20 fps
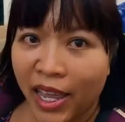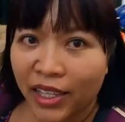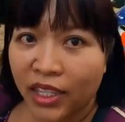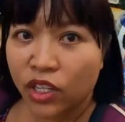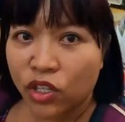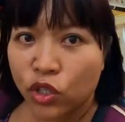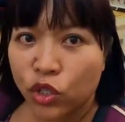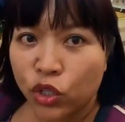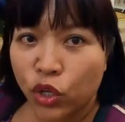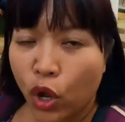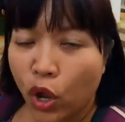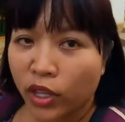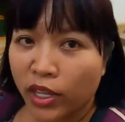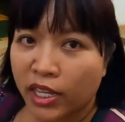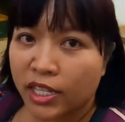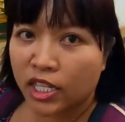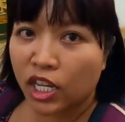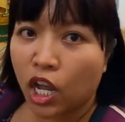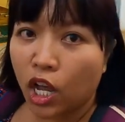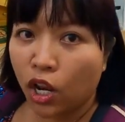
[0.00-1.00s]
It is
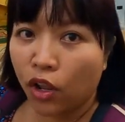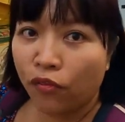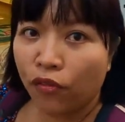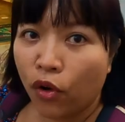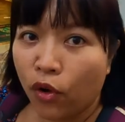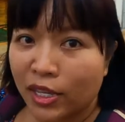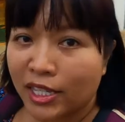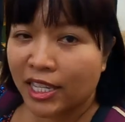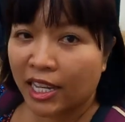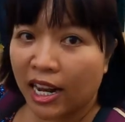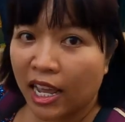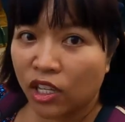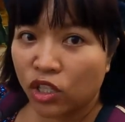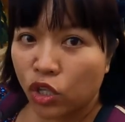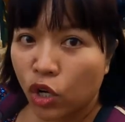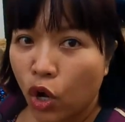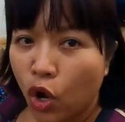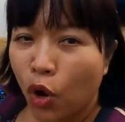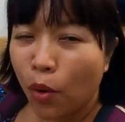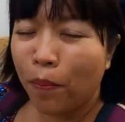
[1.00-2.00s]
not as colorful as
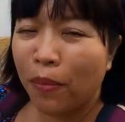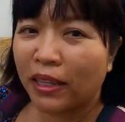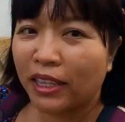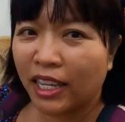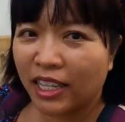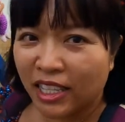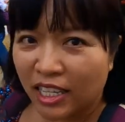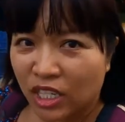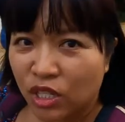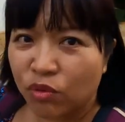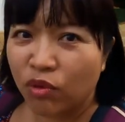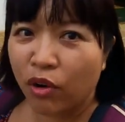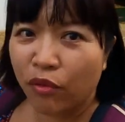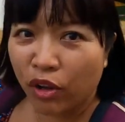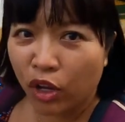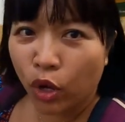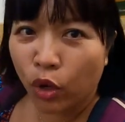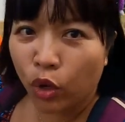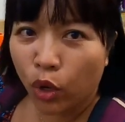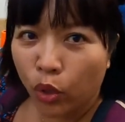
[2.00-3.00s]
Salento, but it is
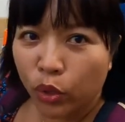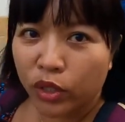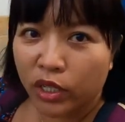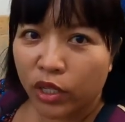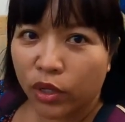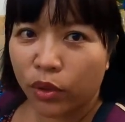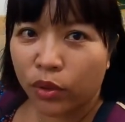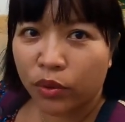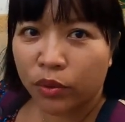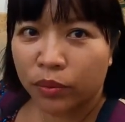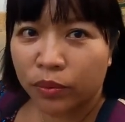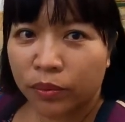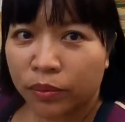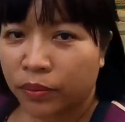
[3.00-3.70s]
very colonial.